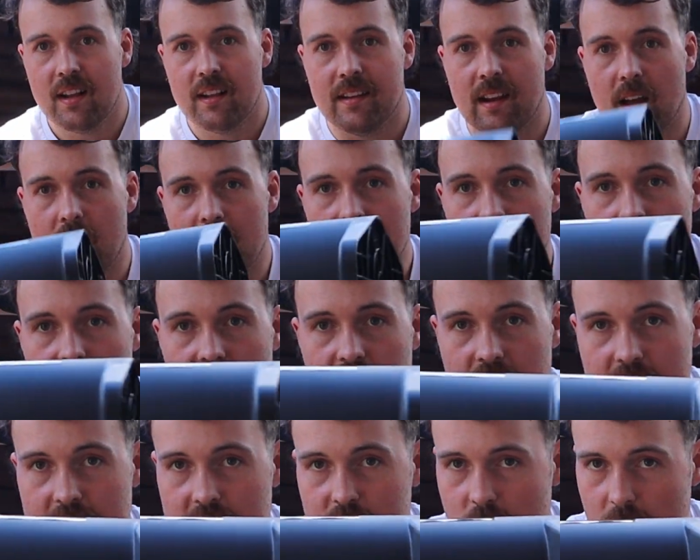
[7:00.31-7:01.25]
Now it
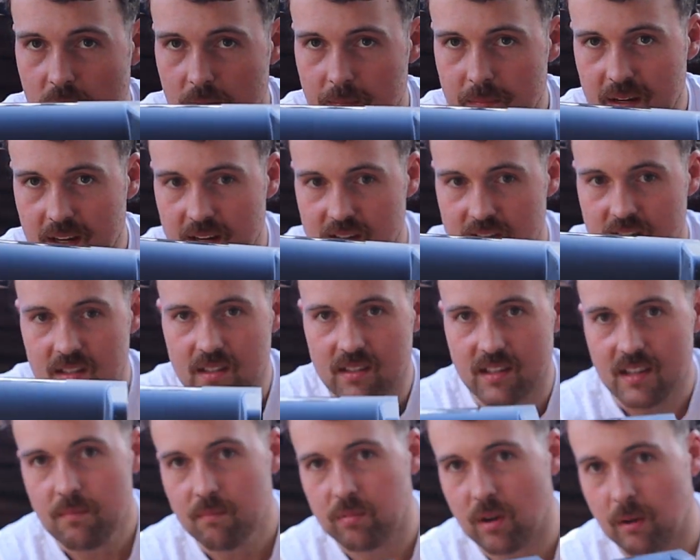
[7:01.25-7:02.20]
is quite big, as you can
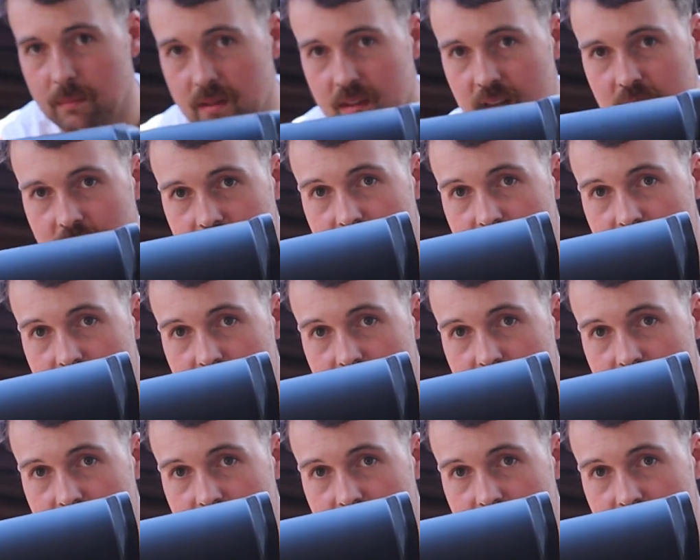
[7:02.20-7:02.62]
see, probably